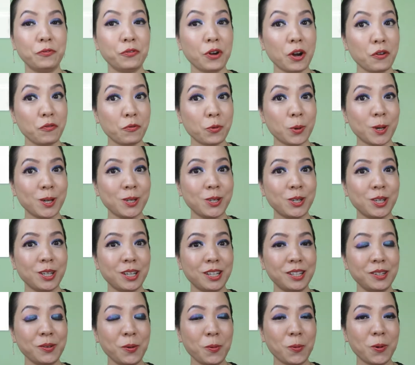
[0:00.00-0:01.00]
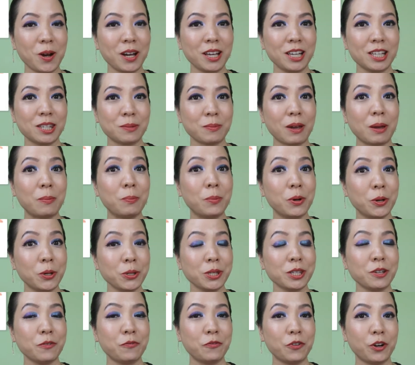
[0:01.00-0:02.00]
fourth question, what is my
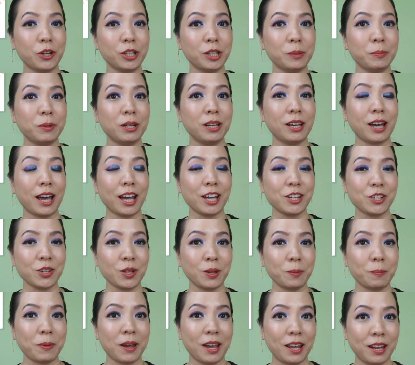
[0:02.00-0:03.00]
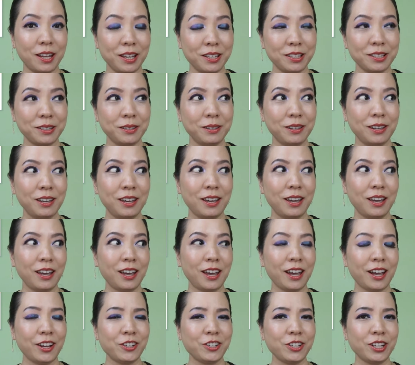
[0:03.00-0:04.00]
most affordable eyeshadow palette?
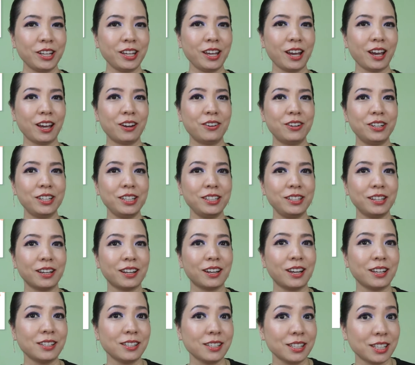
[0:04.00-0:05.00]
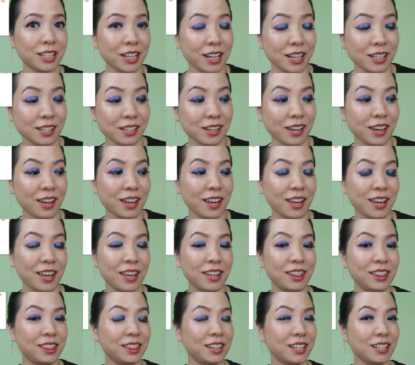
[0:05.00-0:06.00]
Actually, I already decluttered that,
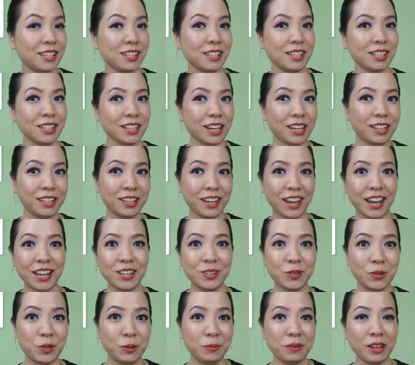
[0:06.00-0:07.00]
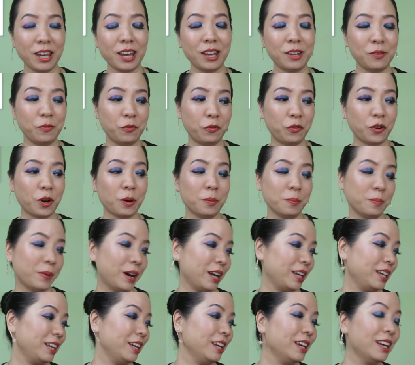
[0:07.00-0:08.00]
and this is at the extreme end from
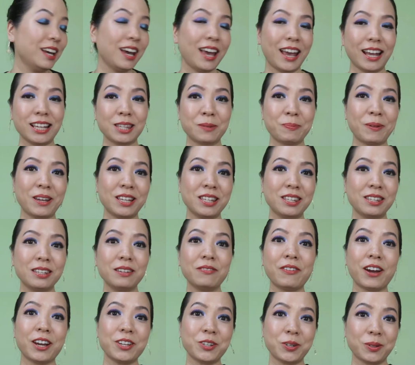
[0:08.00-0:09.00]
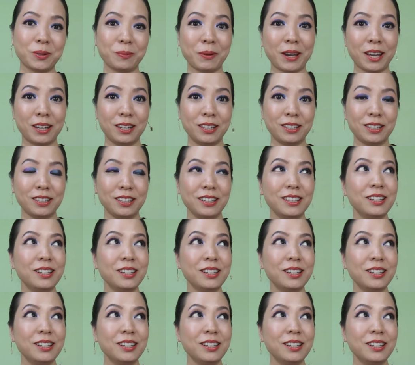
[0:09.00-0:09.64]
my expensive eyeshadow palette.